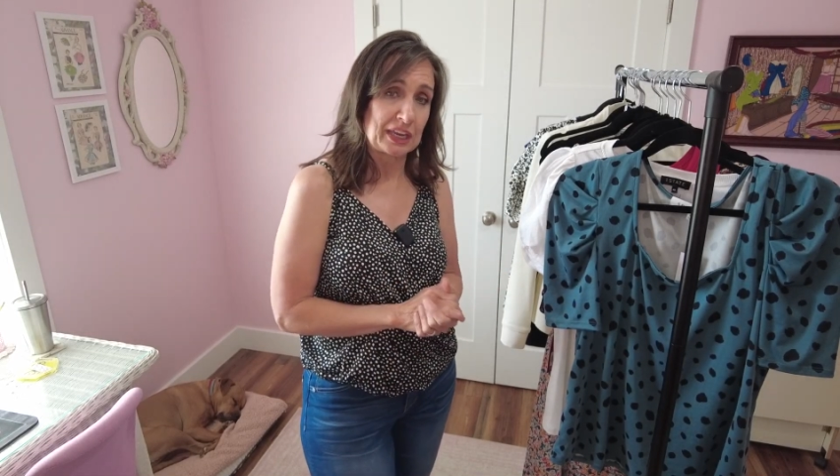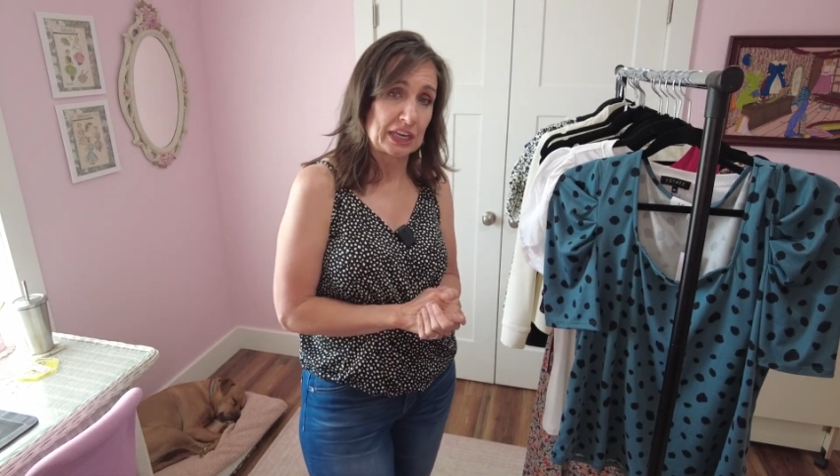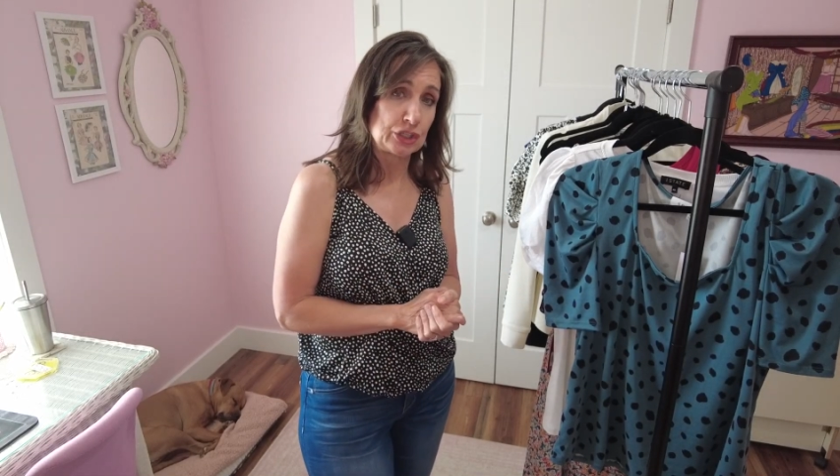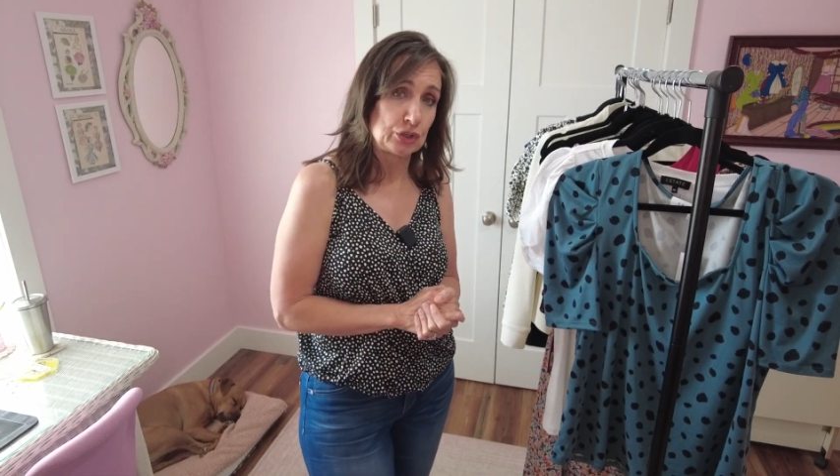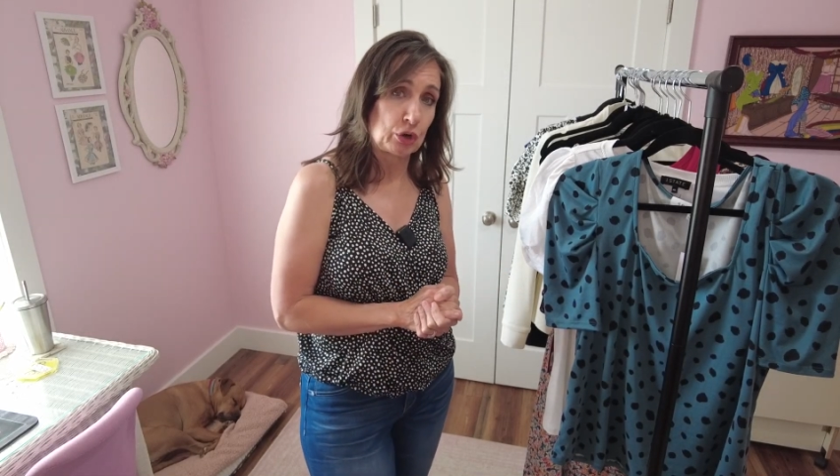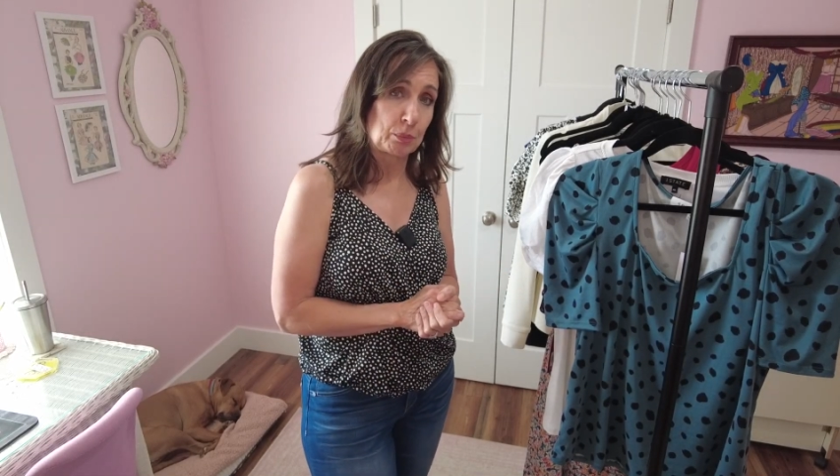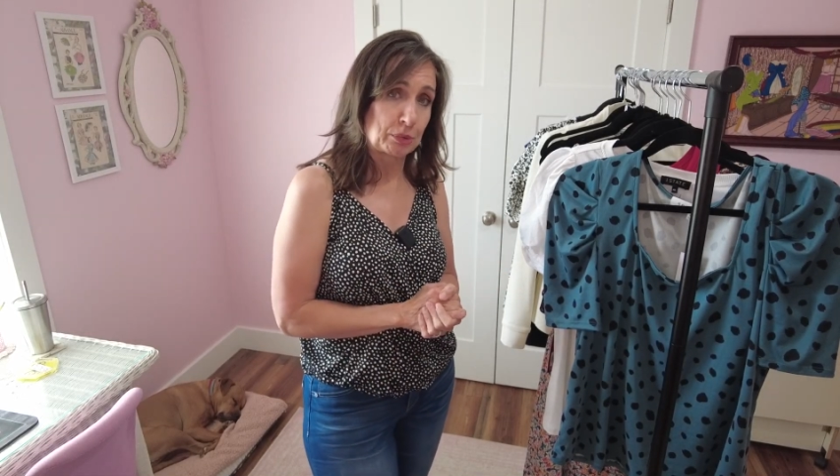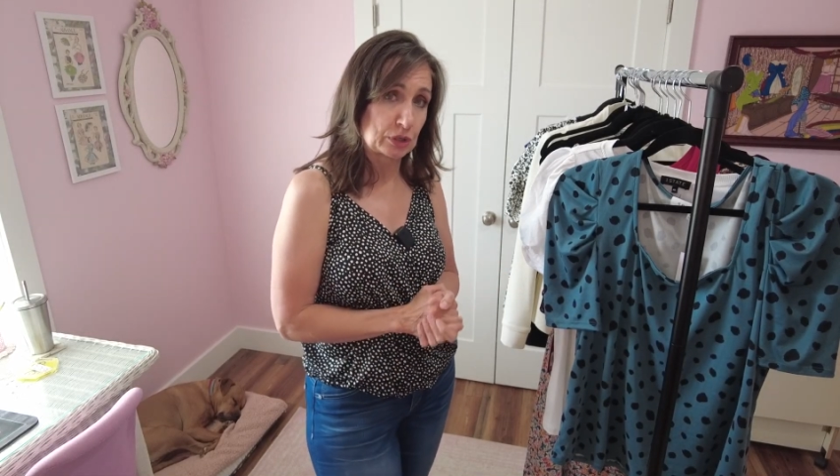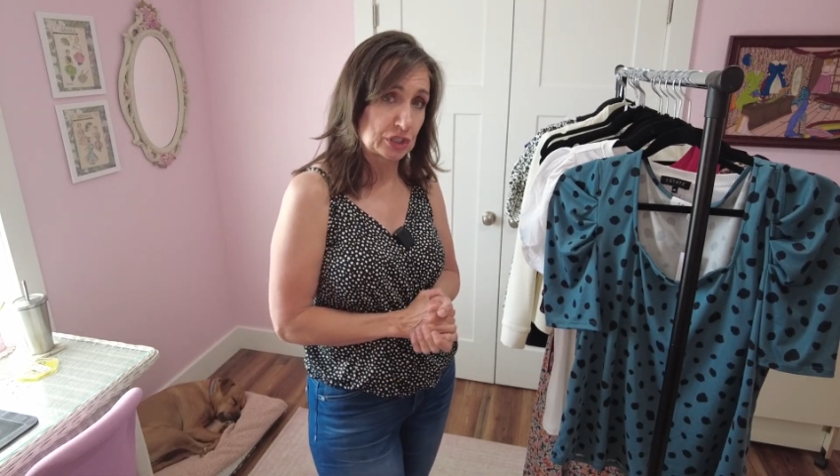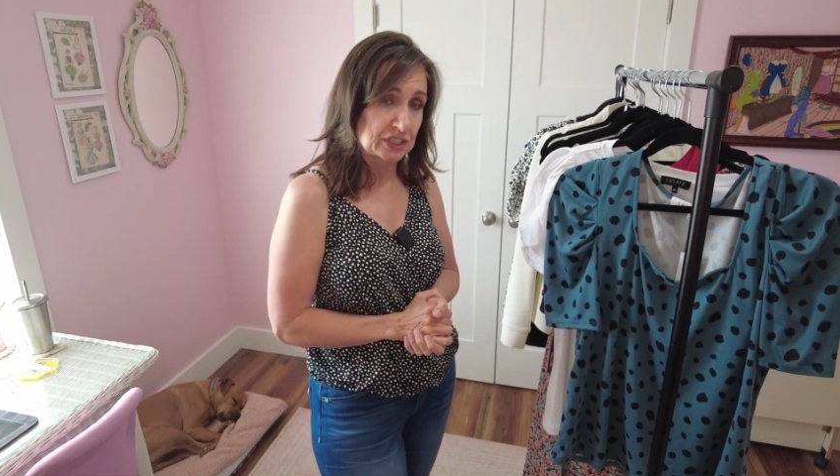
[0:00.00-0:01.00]
case you don't
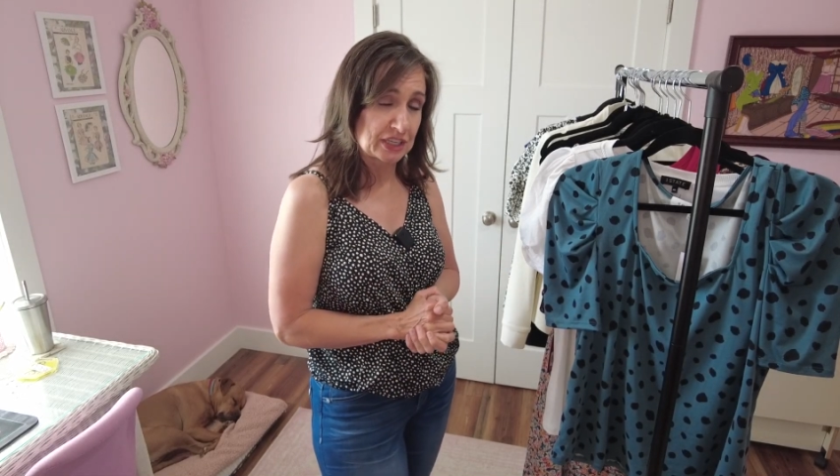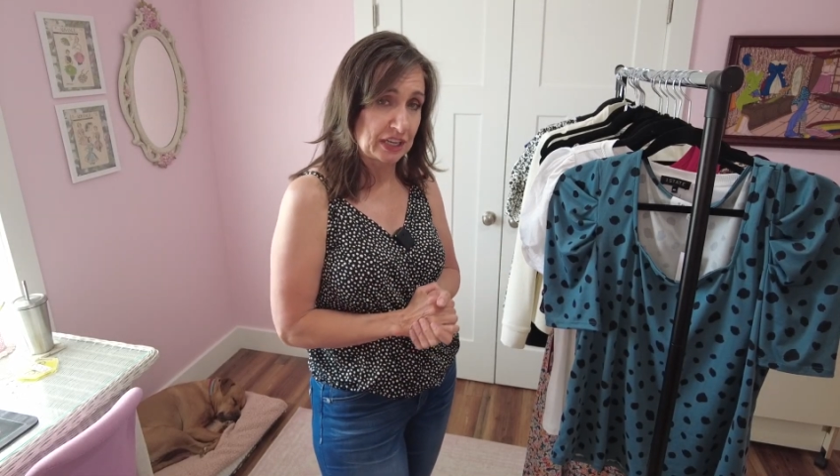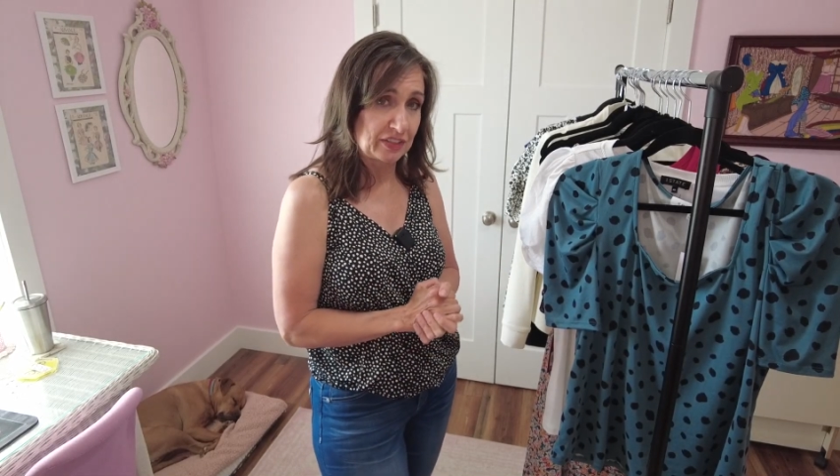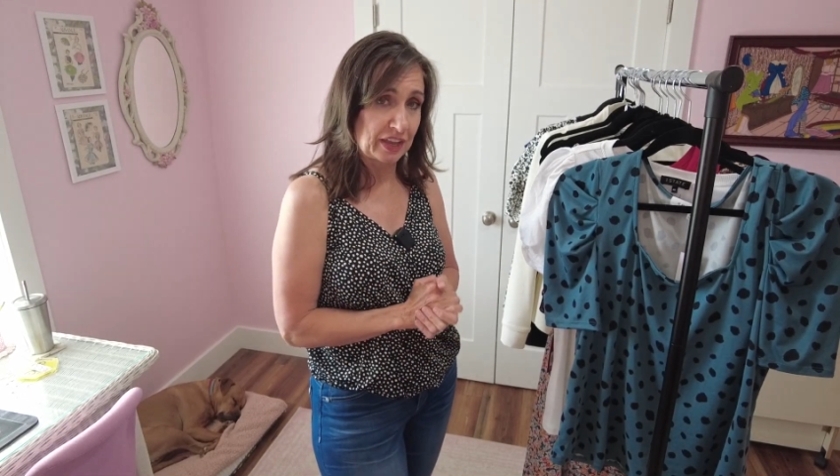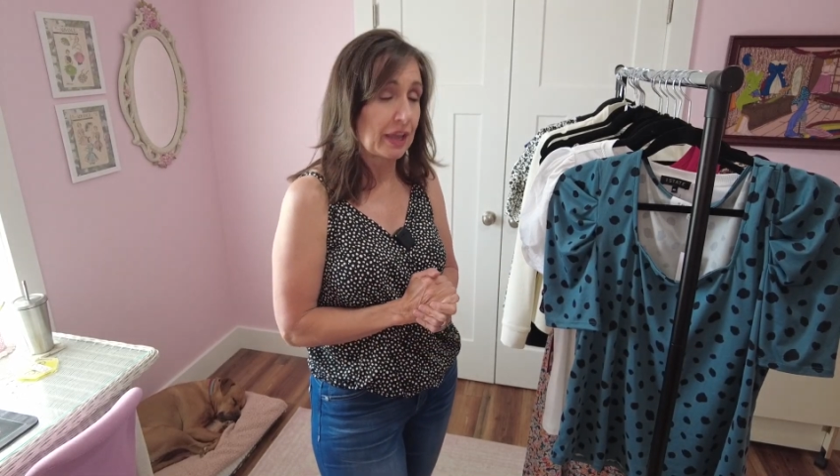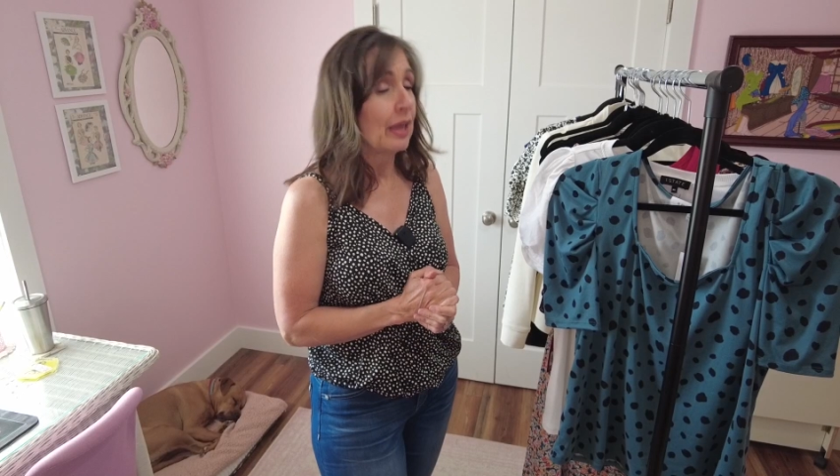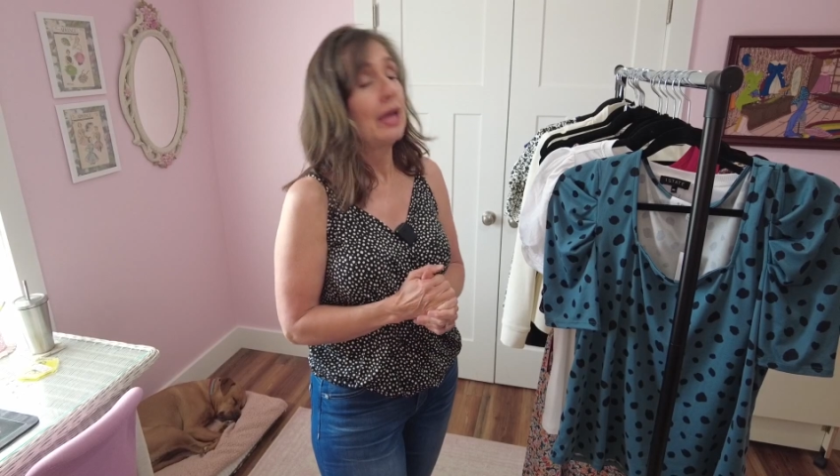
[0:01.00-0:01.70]
purchase anything.